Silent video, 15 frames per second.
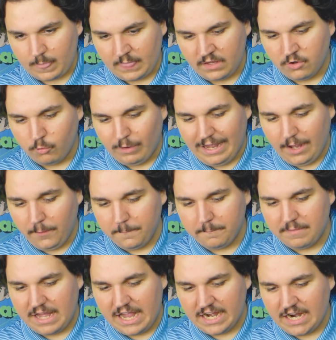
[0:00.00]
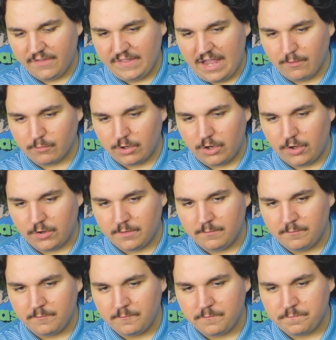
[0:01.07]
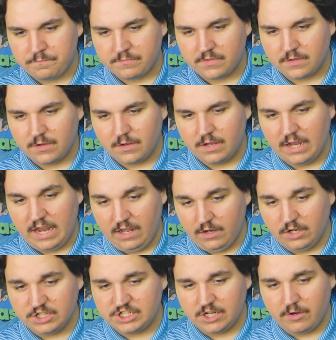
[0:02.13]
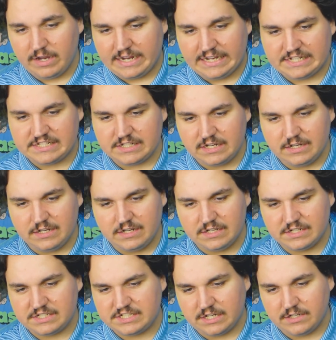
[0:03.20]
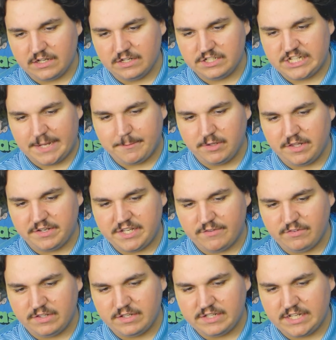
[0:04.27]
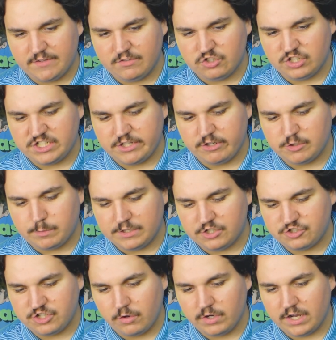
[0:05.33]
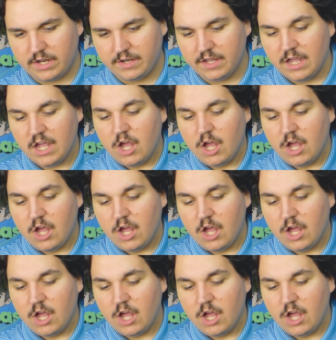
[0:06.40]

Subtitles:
Well, I got that wrong. And also, I guess, Stunt Ensemble and television series went to Shogun.